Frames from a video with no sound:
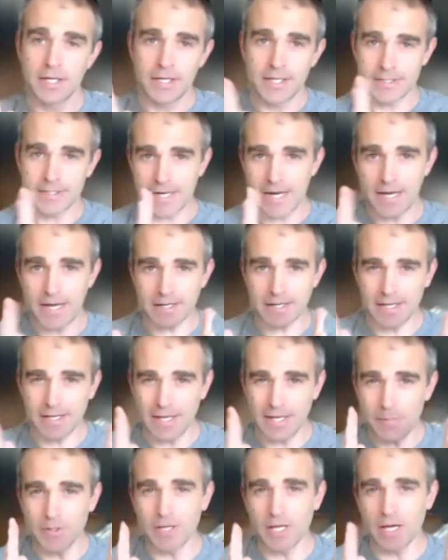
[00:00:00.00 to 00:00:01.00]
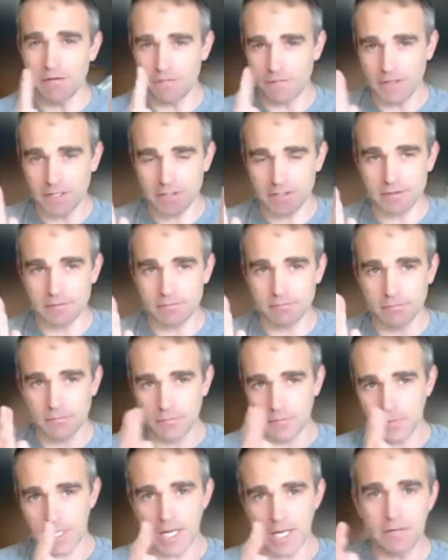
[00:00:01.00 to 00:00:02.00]
is kind of keeping that VIX
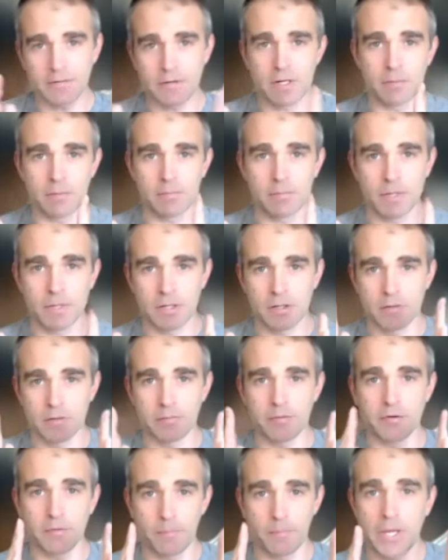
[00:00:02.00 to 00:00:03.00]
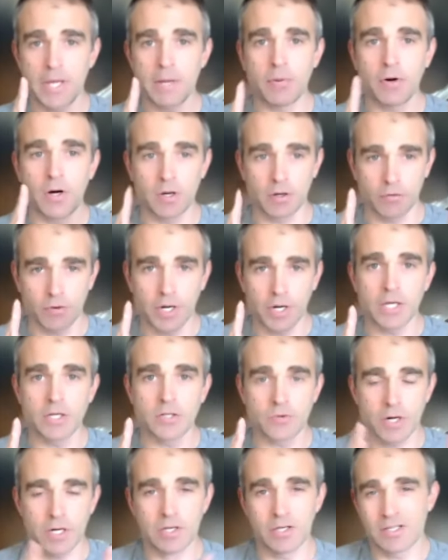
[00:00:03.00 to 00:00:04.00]
kind of in a little bit of ping pong
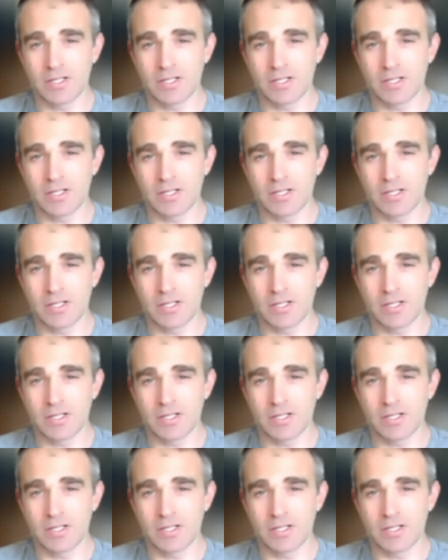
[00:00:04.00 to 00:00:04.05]
range, right?